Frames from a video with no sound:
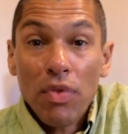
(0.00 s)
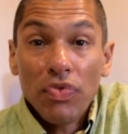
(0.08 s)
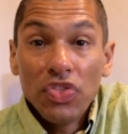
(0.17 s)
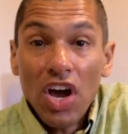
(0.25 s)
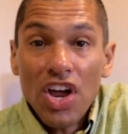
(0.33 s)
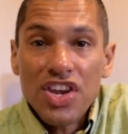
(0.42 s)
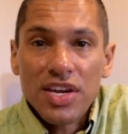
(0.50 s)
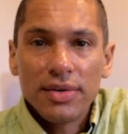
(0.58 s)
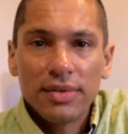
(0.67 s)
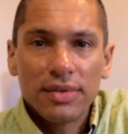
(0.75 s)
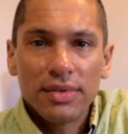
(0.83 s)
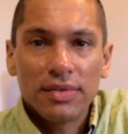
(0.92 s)
None.
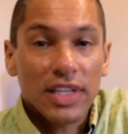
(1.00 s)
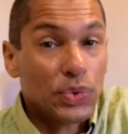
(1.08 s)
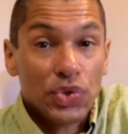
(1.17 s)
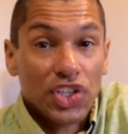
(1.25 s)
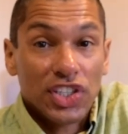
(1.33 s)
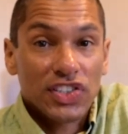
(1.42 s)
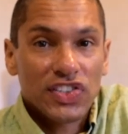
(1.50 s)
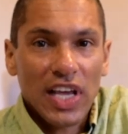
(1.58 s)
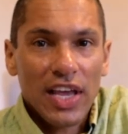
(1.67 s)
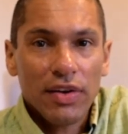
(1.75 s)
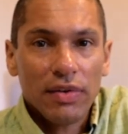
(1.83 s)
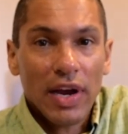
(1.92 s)
That's what you're going to
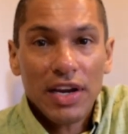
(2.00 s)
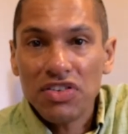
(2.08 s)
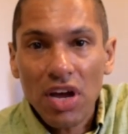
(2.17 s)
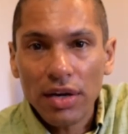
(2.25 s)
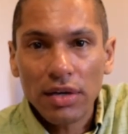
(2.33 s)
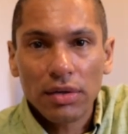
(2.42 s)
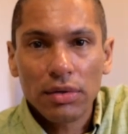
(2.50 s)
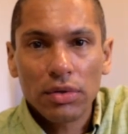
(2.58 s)
say, right? None.